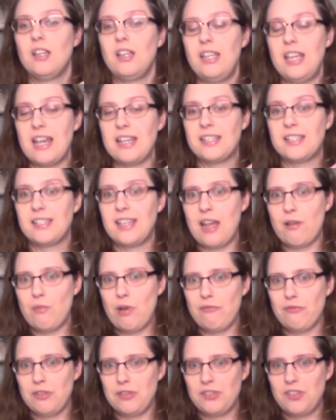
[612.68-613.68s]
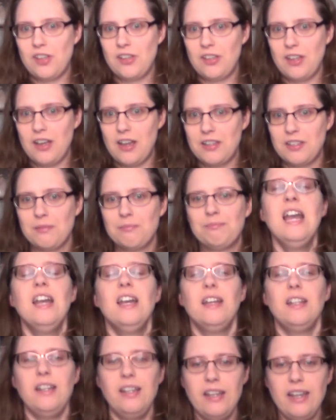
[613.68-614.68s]
Yes, can't wait for this, you guys.
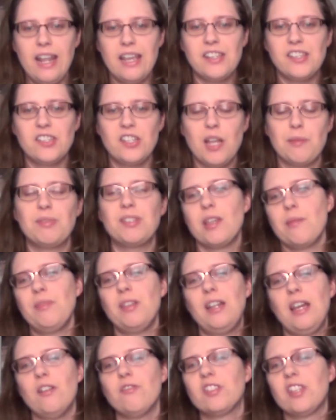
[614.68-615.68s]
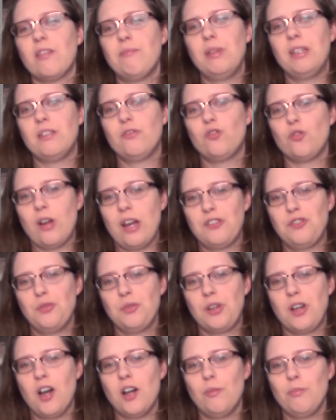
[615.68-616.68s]
Next up, something else I've been trying to
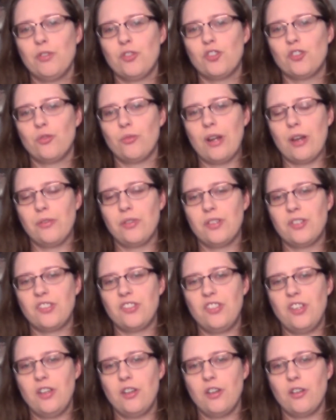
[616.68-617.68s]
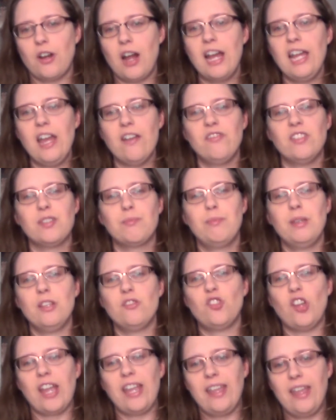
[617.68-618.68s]
accomplish throughout this year. I have this
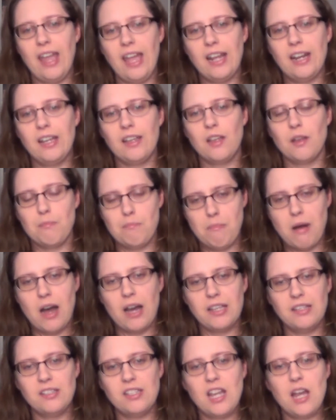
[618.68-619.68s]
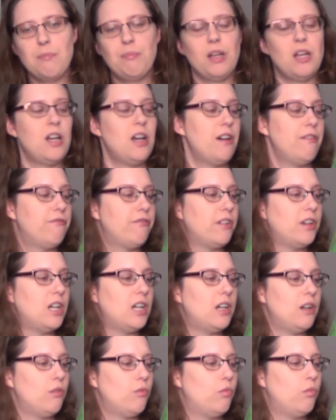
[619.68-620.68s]
big, gigantic bind up of
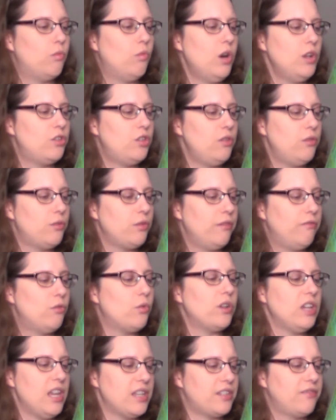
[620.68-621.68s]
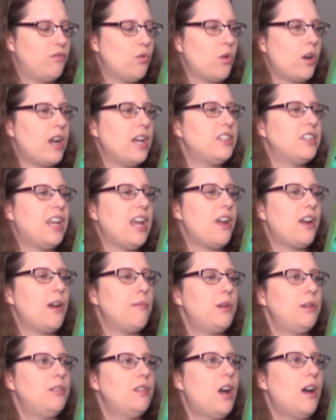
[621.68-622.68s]
uh, one, two, three, four. Yes, four. I had to count how
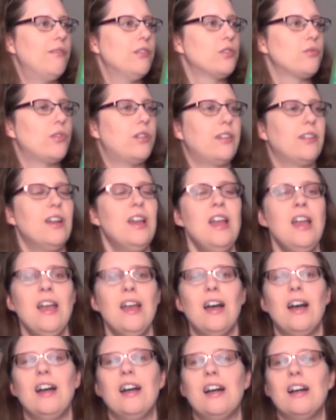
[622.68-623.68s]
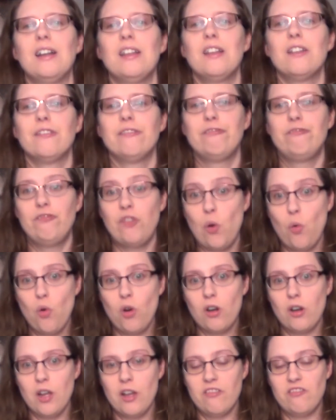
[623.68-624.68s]
many novels were in here. Uh,
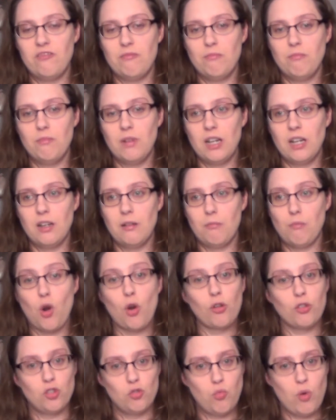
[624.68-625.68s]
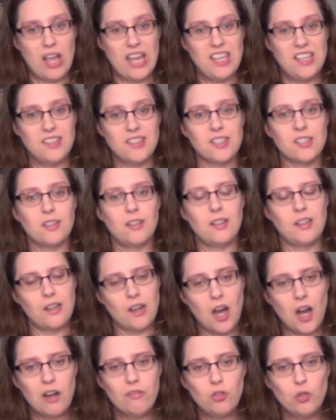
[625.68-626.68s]
four of uh, Mark Twain's
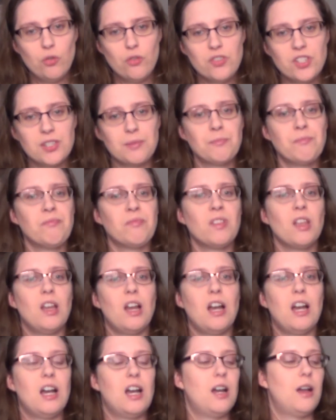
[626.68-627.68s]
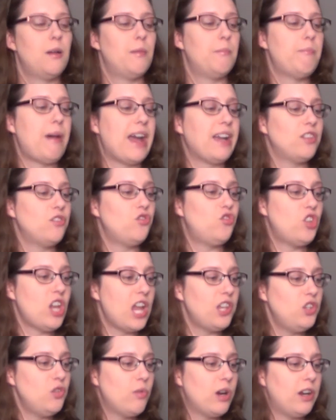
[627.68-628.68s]
novels. Uh, back in
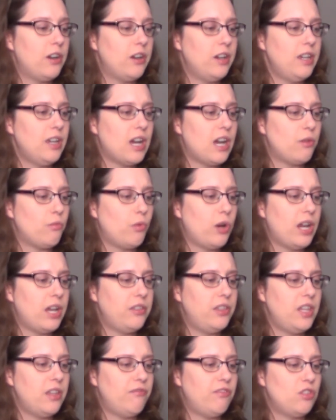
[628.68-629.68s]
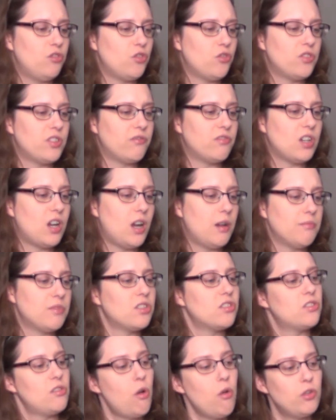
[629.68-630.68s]
January, I read The Adventures of Tom
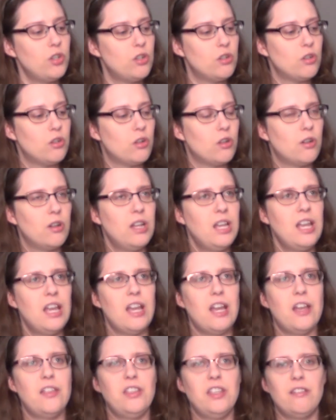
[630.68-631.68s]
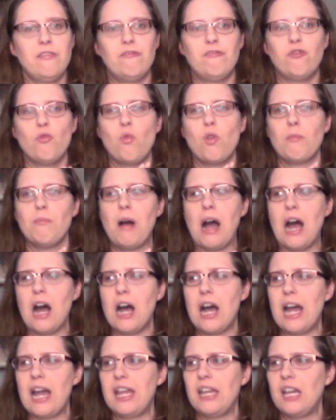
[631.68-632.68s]
Sawyer, and then for
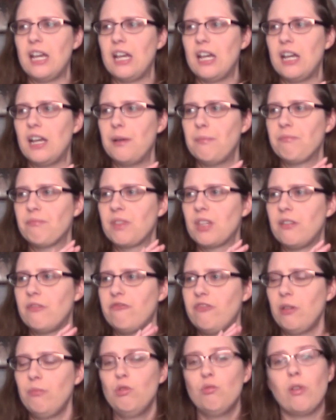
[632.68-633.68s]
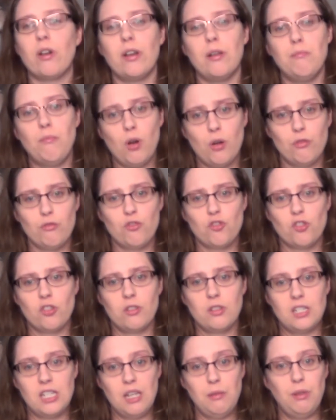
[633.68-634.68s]
my um, February, March
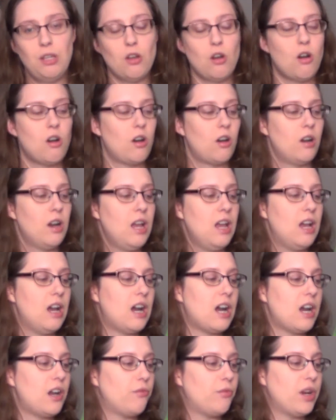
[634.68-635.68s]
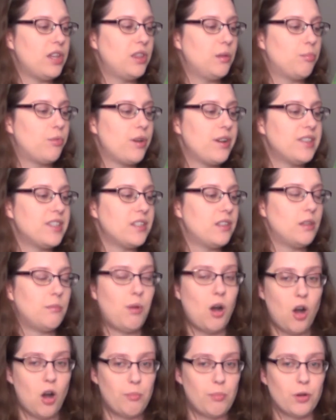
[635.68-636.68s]
TBR, I read The Prince and the
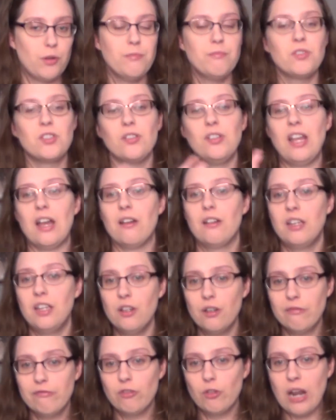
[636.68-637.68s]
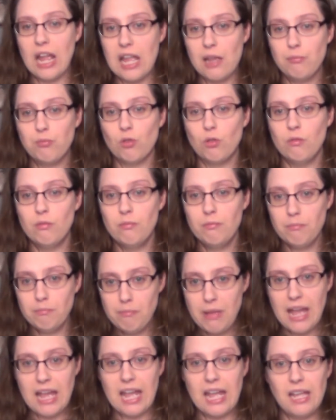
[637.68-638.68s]
Pauper. So yeah, here for April,
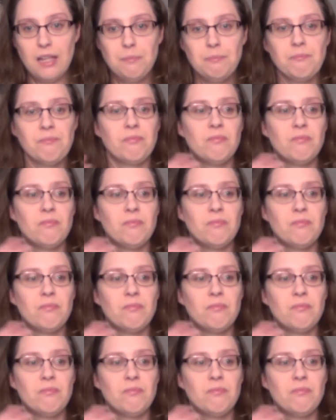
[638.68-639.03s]
May.